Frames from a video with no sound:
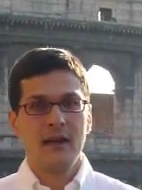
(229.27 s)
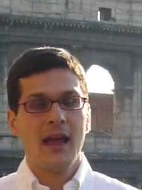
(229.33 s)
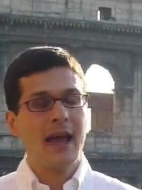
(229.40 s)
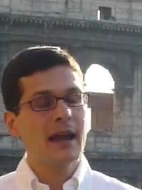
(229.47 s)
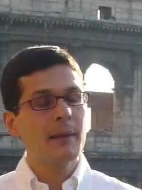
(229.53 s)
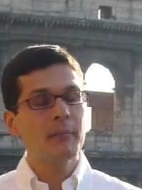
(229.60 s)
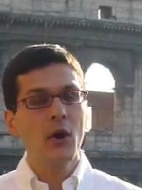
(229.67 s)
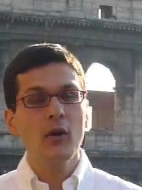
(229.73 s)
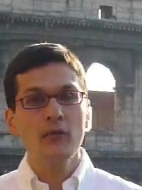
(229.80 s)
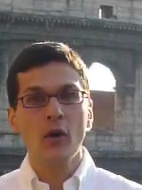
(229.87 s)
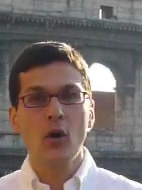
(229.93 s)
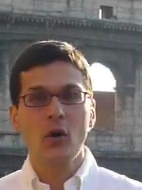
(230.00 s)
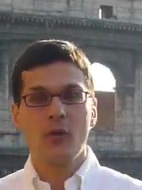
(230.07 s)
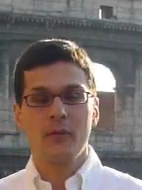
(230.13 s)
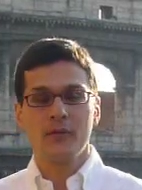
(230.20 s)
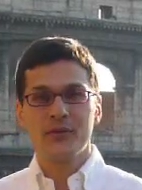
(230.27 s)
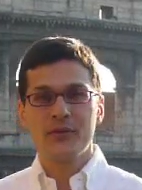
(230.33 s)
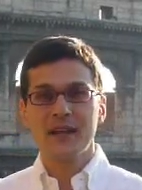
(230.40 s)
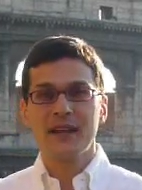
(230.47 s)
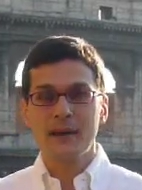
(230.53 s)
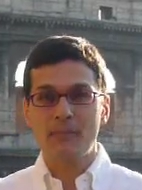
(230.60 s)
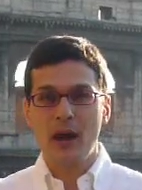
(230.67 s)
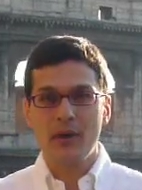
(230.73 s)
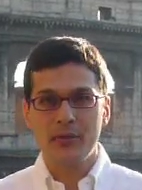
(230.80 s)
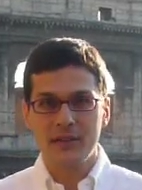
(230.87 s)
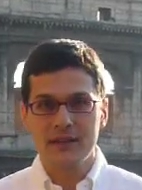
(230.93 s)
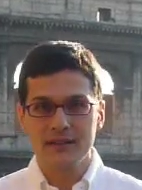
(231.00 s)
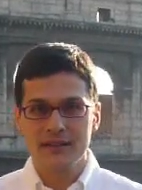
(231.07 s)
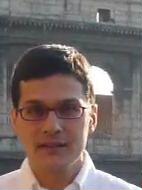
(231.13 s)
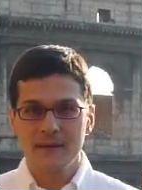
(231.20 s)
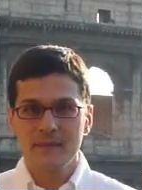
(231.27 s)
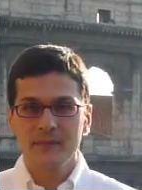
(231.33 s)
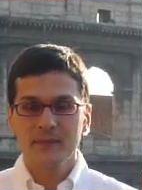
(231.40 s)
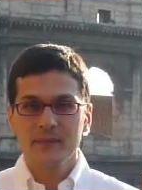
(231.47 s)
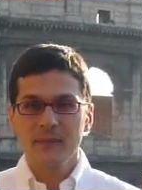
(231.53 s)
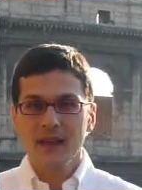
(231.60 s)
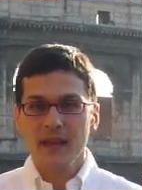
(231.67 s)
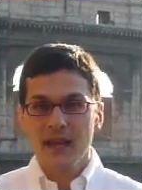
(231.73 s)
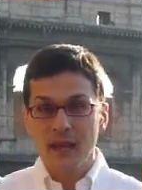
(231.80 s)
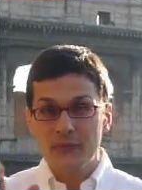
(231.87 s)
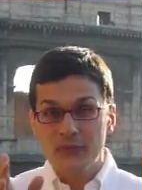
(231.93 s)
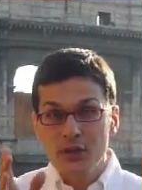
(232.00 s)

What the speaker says: And above all, think about this.